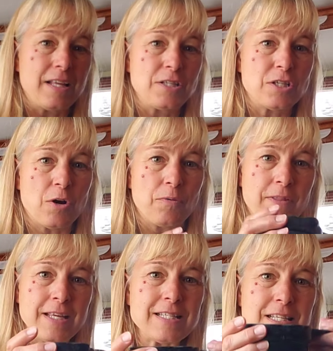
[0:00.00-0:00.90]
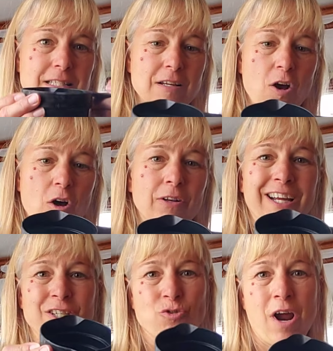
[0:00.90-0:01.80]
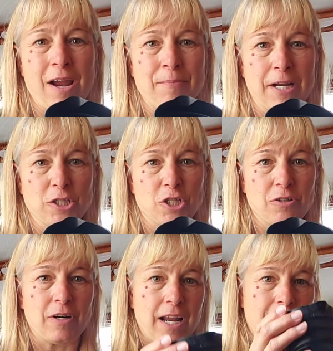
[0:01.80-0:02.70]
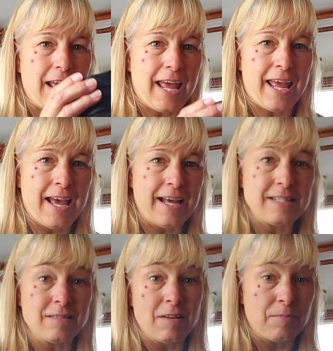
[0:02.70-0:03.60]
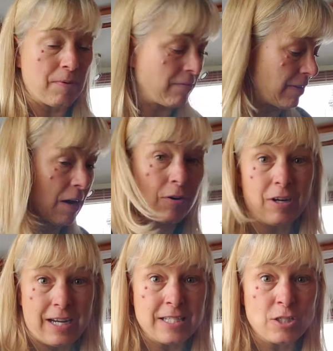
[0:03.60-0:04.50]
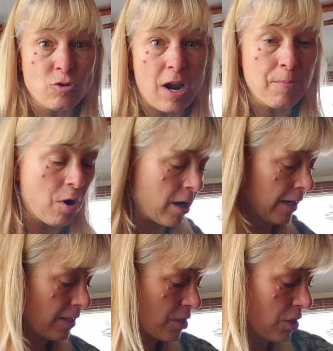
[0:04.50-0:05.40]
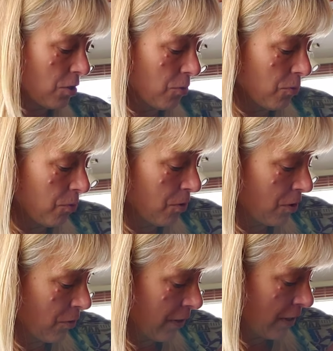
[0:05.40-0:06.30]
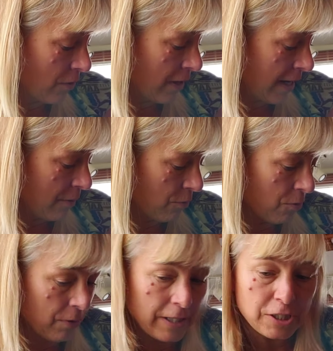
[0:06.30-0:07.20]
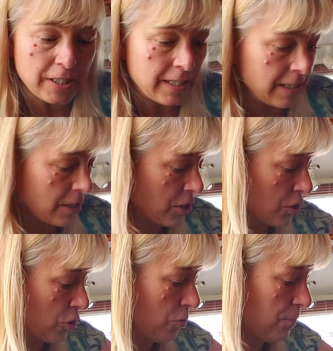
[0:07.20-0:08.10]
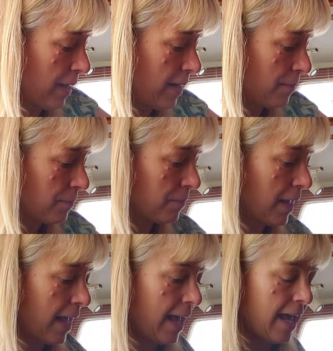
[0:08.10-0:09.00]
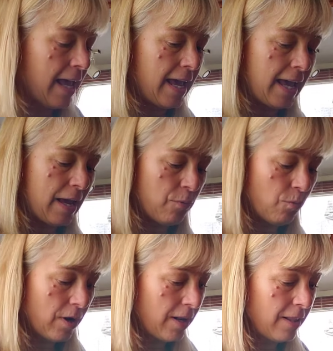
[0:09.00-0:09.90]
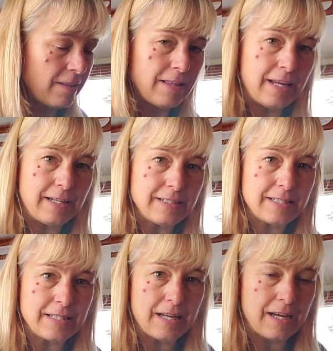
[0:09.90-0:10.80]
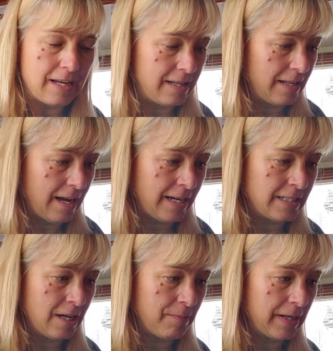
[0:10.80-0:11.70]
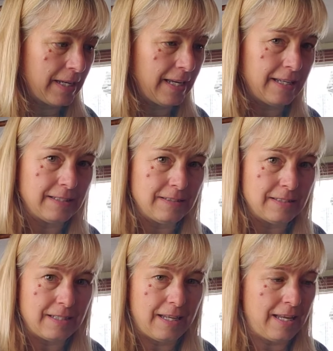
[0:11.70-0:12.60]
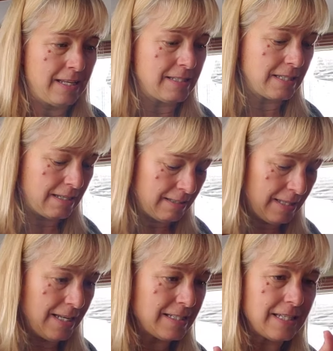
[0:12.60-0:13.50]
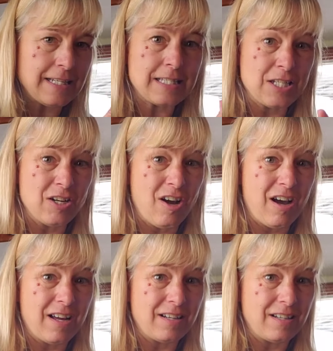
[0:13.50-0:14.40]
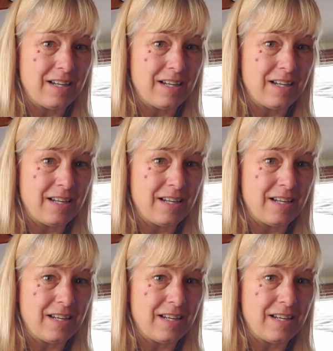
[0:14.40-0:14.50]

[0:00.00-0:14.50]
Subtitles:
So this is called a dry measure. And my flour is a dry product, so we're going to go ahead and we'll reach in and scoop it. And one of the things I tell my kids is this is not